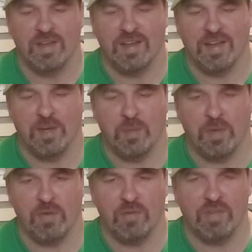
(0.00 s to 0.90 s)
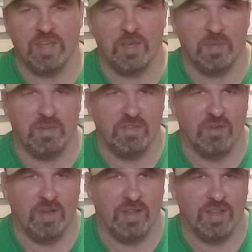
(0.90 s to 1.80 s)
but I always like him because he's
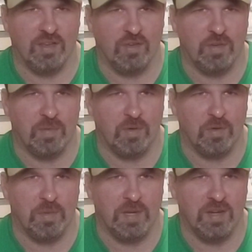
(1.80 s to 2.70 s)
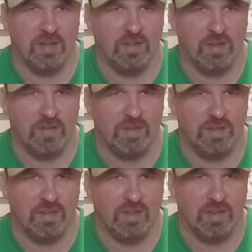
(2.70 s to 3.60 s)
not like your typical comedian. A lot of it
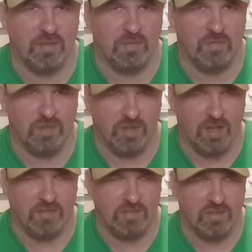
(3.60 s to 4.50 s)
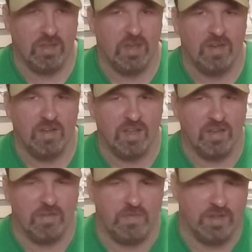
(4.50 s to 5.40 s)
is like like
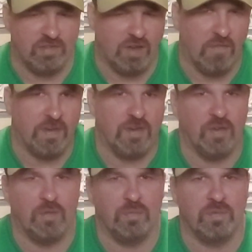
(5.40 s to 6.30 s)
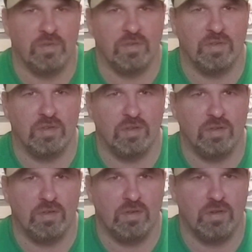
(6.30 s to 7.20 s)
a philosophical
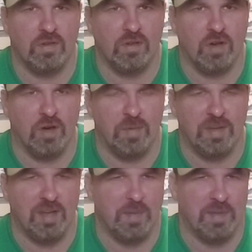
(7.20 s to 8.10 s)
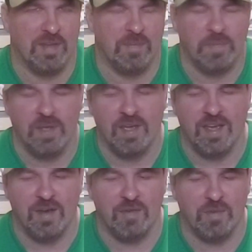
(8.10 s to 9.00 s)
comedy type of thing.
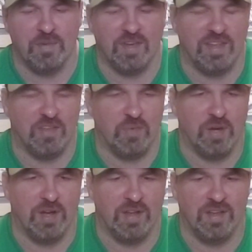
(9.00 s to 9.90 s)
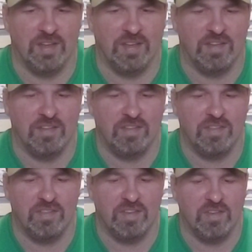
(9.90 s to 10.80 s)
Anyways, I'm gonna check this one out and
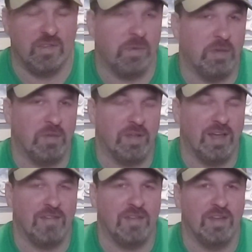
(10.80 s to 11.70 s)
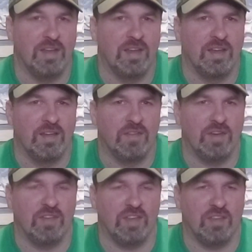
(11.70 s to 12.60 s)
see if it makes me laugh. If you
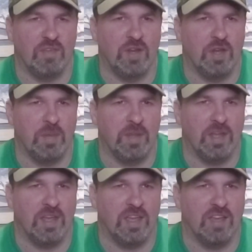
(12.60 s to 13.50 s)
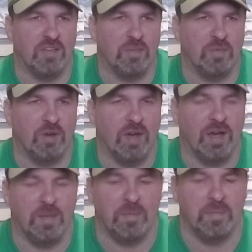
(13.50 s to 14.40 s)
guys like this video, give me a like and subscribe.